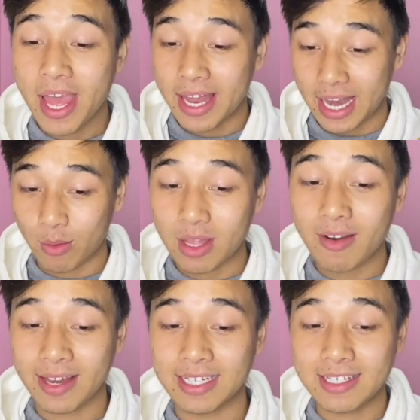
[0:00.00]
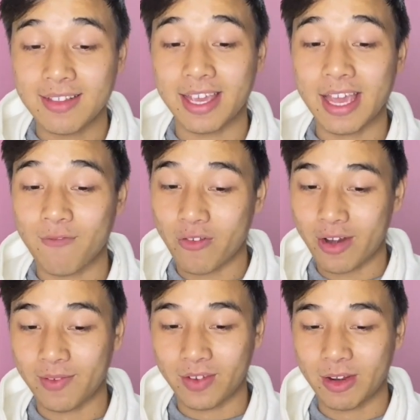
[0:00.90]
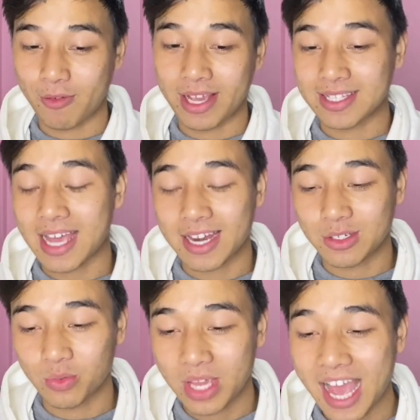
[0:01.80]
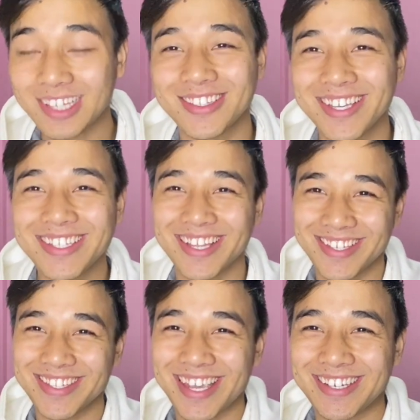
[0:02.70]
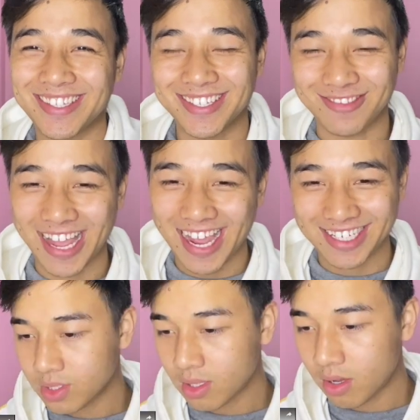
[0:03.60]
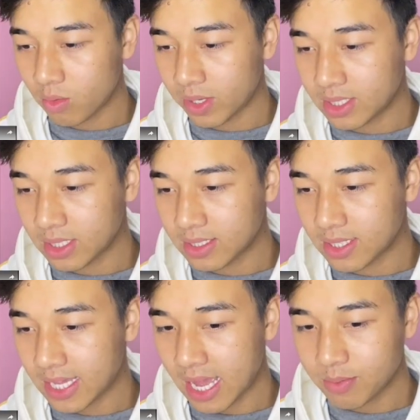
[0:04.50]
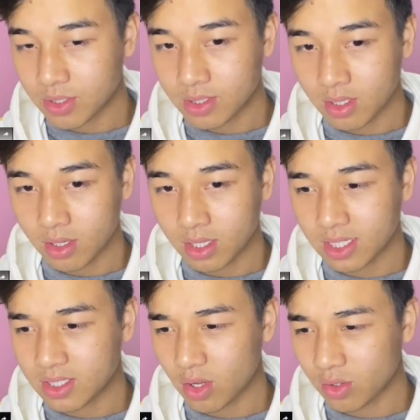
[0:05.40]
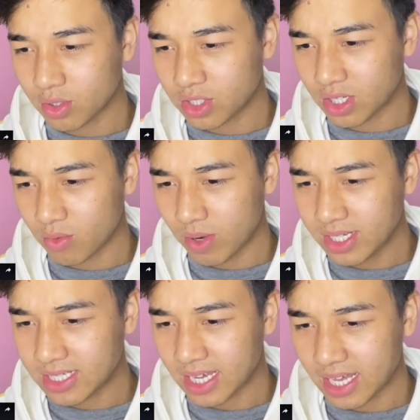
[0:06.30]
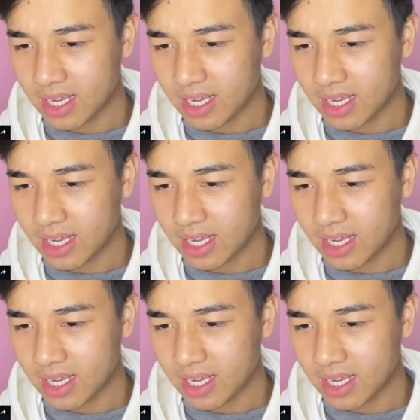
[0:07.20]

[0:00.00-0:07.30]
Now, without any delay, I'm very excited to react to this. Let's just get into this reaction. On wait, is the caption, it's auto-generated.